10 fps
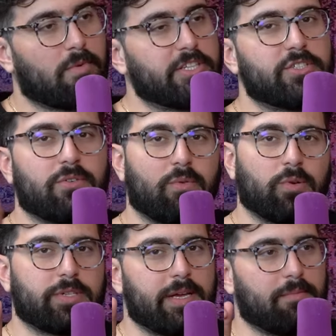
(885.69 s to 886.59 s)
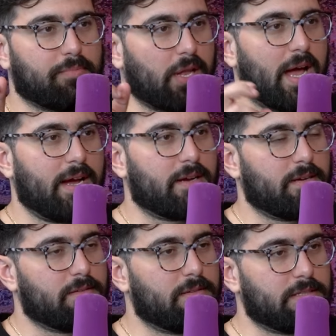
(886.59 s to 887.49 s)
Why'd you quote black?
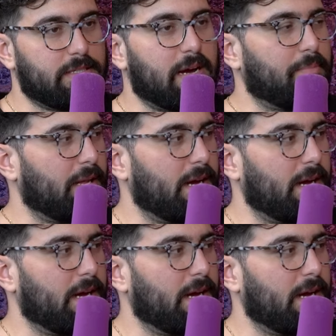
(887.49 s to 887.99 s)
Because is he not